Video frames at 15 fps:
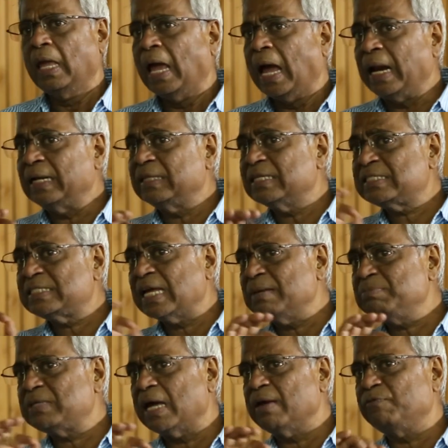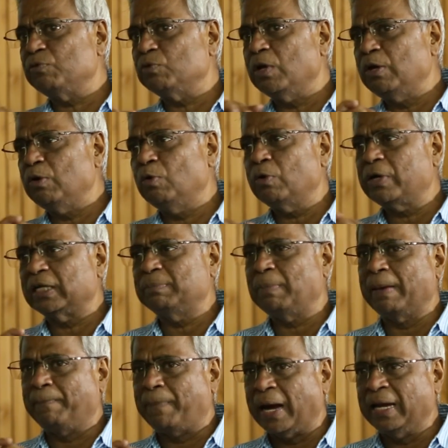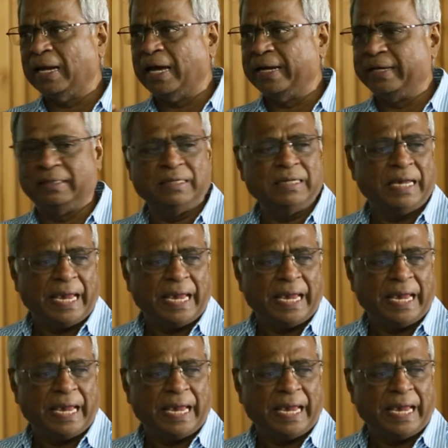And at the same time, if you look at my byline,